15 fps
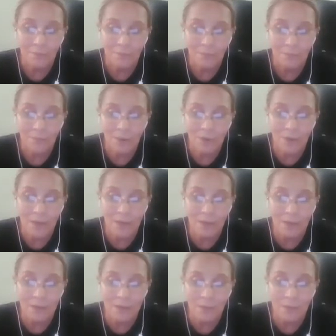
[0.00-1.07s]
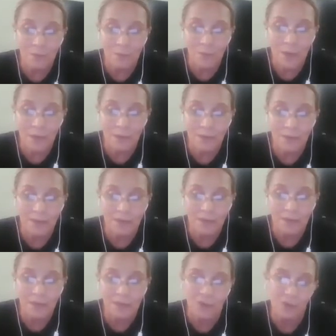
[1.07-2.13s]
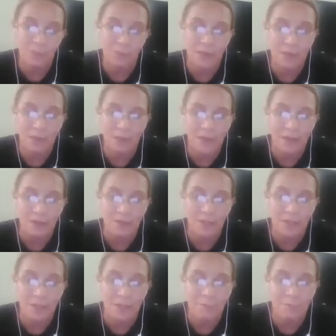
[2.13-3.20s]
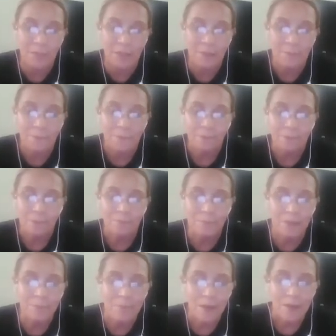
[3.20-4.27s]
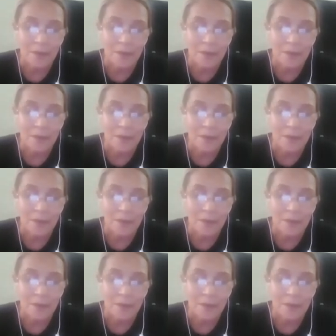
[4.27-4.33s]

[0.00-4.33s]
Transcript: Okay, there's this one. This should be like considered a meme.